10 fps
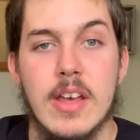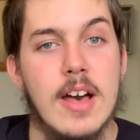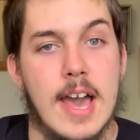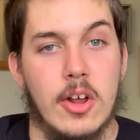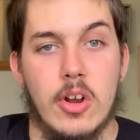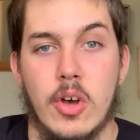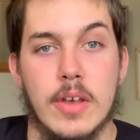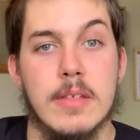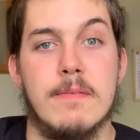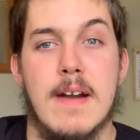And I like
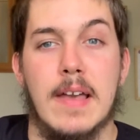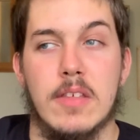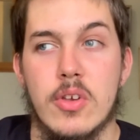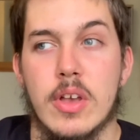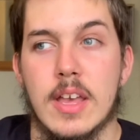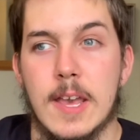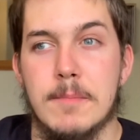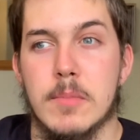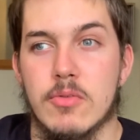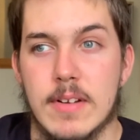the fact that you can give
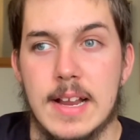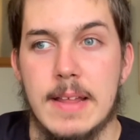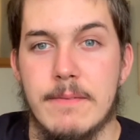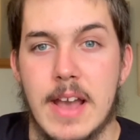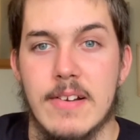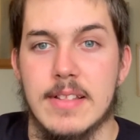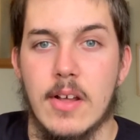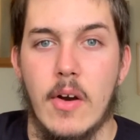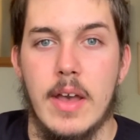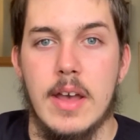them a really varied
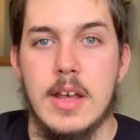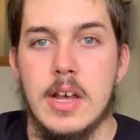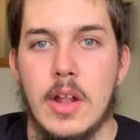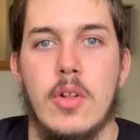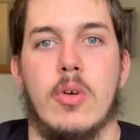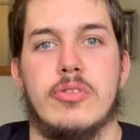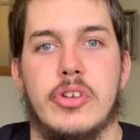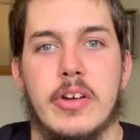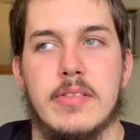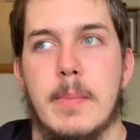diet, not
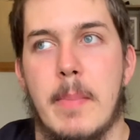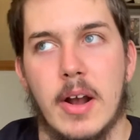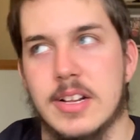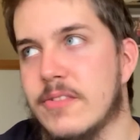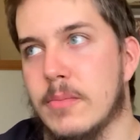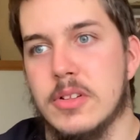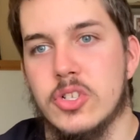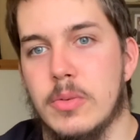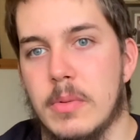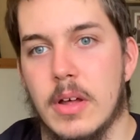just bugs from
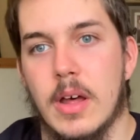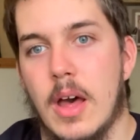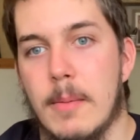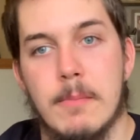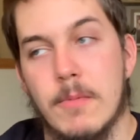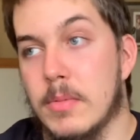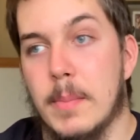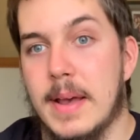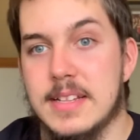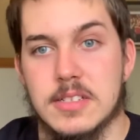the
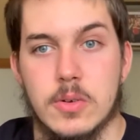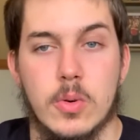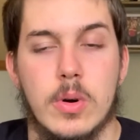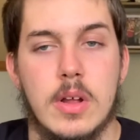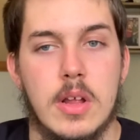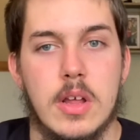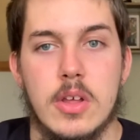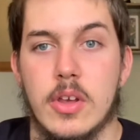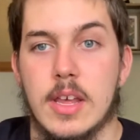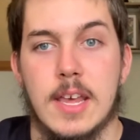pet store.
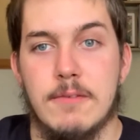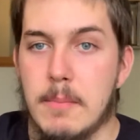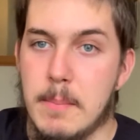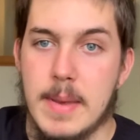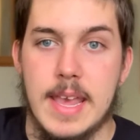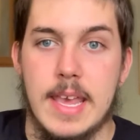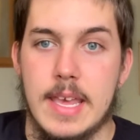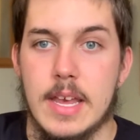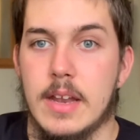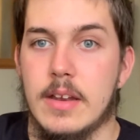You can give them meat
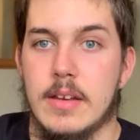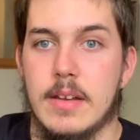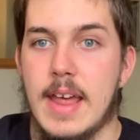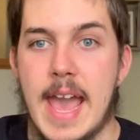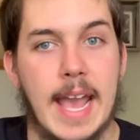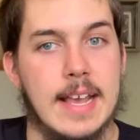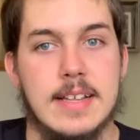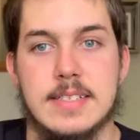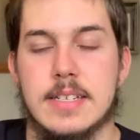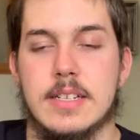and eggs,
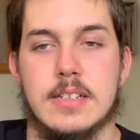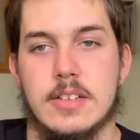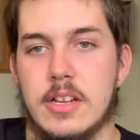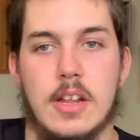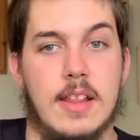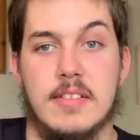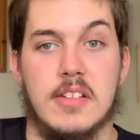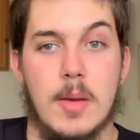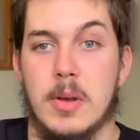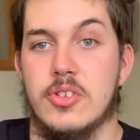and you know, there's
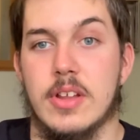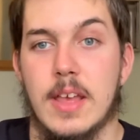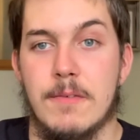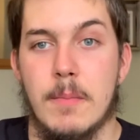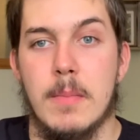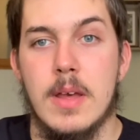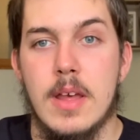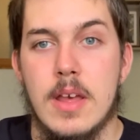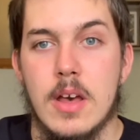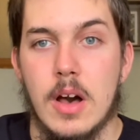so much to give them.
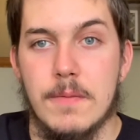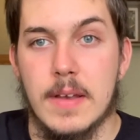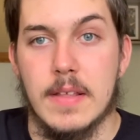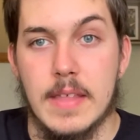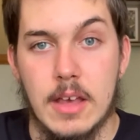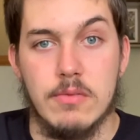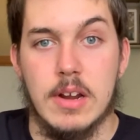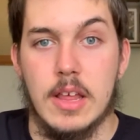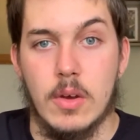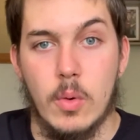I think they're
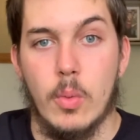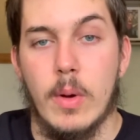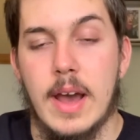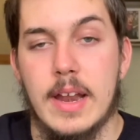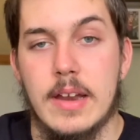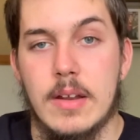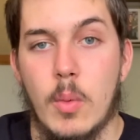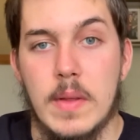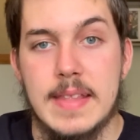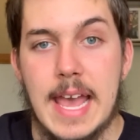really cool, and
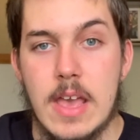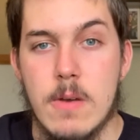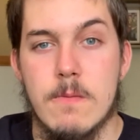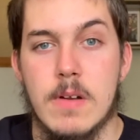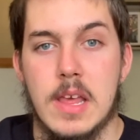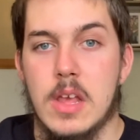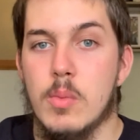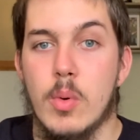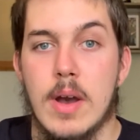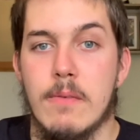one day hopefully
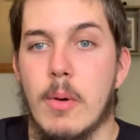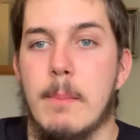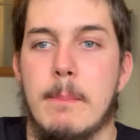we'll have one.